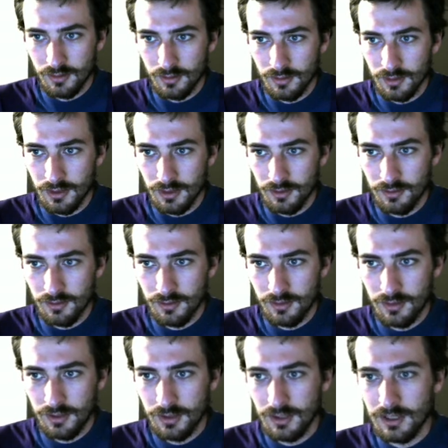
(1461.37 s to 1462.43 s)
No.
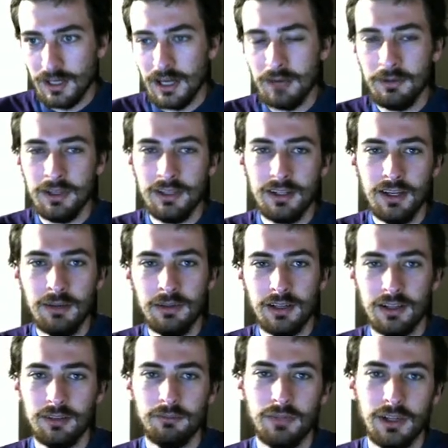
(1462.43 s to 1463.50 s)
I mean, I'm not
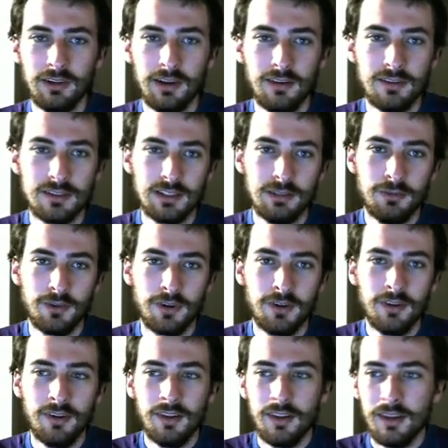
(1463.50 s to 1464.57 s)
going to play around with this anymore.
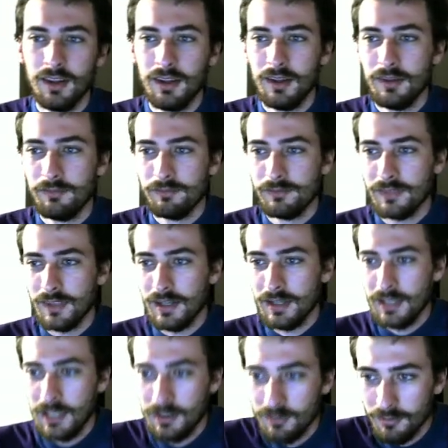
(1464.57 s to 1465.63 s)
I
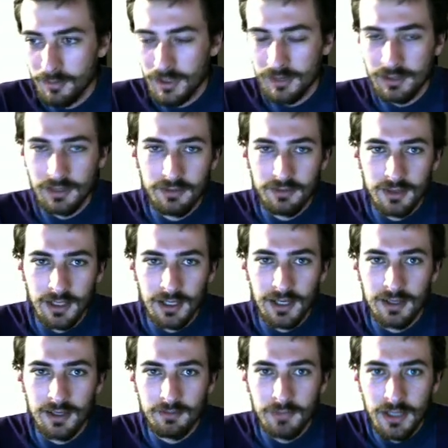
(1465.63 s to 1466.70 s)
can't believe I forget
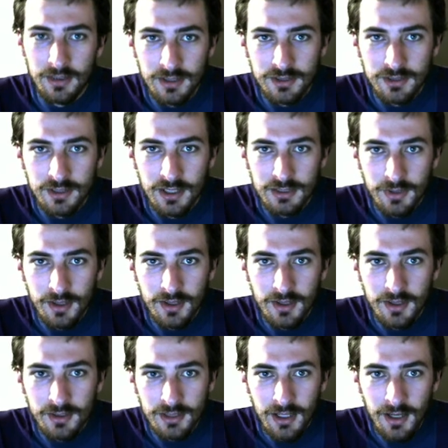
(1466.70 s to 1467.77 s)
how to make things transparent
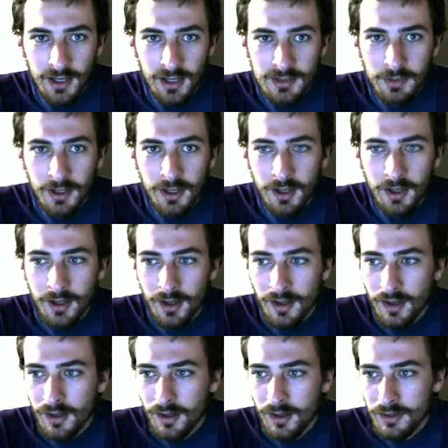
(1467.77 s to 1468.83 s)
in GIS, but
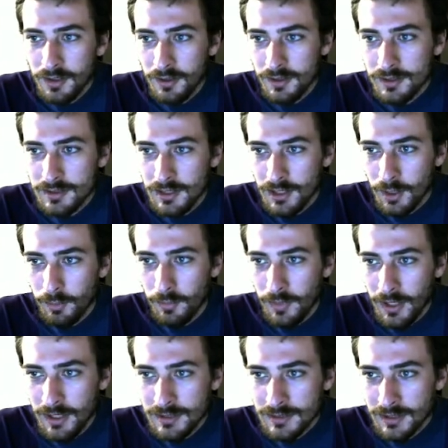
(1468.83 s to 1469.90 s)
you can see they're
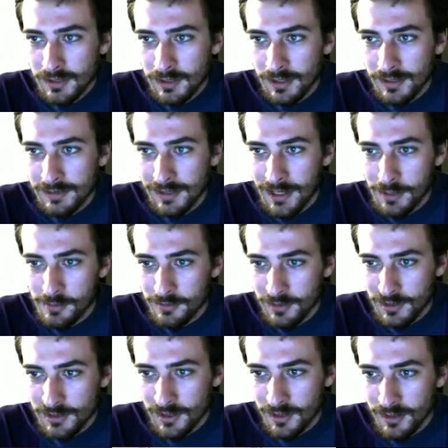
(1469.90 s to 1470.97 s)
basically on top of
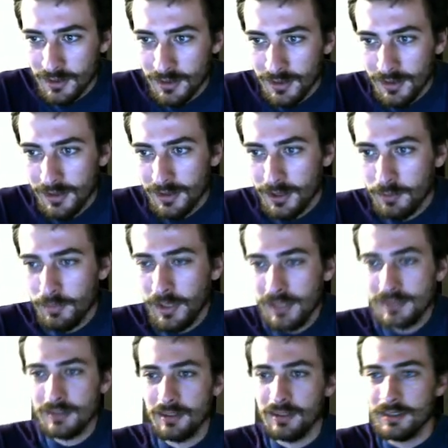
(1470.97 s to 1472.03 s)
each other. They're
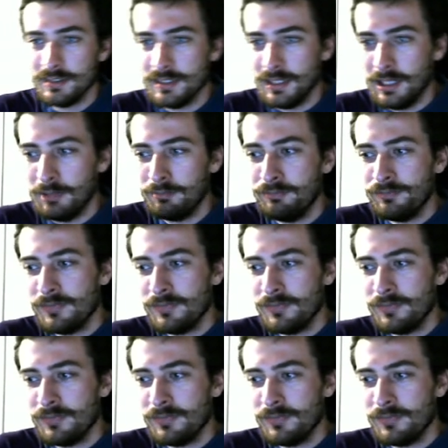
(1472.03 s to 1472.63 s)
basically the same.